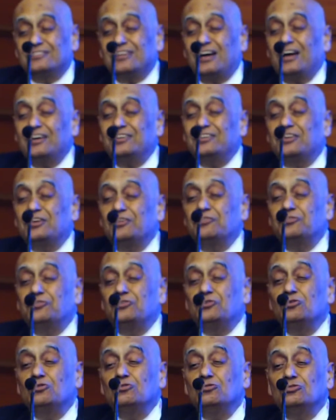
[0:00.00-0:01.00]
That gives
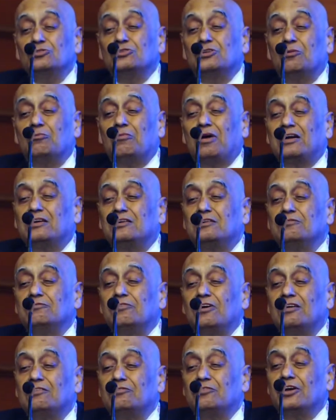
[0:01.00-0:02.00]
you the mitral
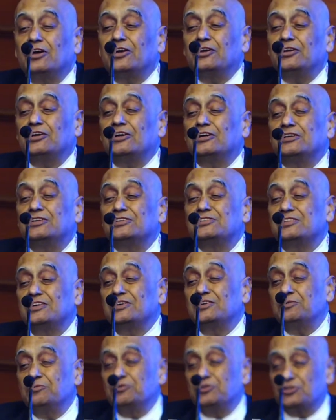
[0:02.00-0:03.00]
valve area in
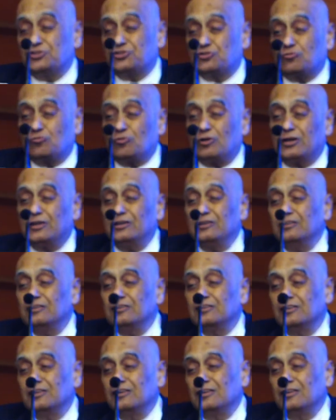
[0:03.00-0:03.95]
centimeters squared.